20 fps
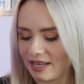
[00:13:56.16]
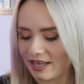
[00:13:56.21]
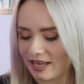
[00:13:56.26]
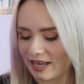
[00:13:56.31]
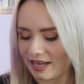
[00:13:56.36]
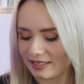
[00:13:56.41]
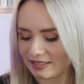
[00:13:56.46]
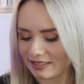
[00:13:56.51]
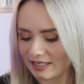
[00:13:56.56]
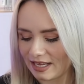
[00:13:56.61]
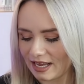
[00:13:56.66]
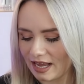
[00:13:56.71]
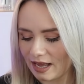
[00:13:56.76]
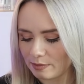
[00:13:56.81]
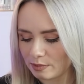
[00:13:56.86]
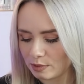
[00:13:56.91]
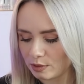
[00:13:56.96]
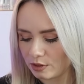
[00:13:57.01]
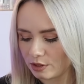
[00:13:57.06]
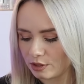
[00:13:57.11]
Yeah, it's
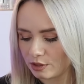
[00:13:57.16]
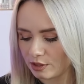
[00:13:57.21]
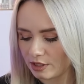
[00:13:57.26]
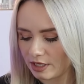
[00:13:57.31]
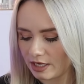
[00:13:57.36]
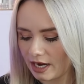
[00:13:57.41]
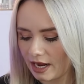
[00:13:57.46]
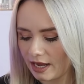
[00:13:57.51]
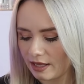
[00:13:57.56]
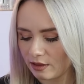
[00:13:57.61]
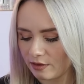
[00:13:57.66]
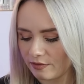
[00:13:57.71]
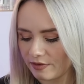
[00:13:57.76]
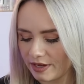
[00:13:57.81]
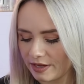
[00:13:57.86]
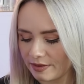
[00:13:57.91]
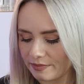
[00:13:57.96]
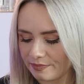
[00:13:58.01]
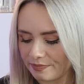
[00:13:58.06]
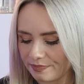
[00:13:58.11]
absolutely stunning. I love
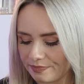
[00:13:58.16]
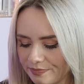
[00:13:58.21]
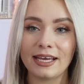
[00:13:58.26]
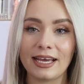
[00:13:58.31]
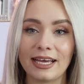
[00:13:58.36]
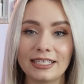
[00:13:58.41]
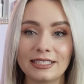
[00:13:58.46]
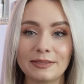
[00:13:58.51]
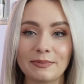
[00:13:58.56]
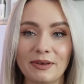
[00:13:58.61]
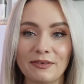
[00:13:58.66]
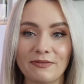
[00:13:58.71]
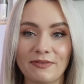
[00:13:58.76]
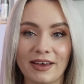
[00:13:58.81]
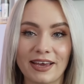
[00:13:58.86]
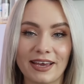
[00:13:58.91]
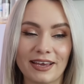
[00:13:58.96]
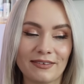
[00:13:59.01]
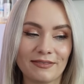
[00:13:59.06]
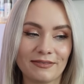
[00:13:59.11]
it. It's my
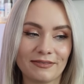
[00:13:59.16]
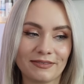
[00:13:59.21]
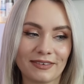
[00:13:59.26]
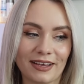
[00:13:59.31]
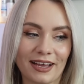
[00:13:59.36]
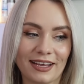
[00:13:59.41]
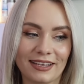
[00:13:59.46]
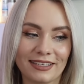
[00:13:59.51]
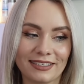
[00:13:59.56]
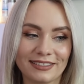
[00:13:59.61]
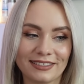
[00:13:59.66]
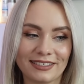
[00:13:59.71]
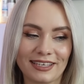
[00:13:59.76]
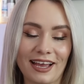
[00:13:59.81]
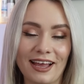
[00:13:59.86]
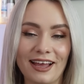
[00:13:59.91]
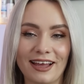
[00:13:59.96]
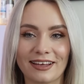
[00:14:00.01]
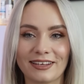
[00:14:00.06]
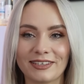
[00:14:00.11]
fave and
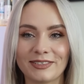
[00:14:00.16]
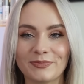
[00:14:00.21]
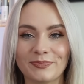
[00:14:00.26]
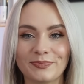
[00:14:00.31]
yeah.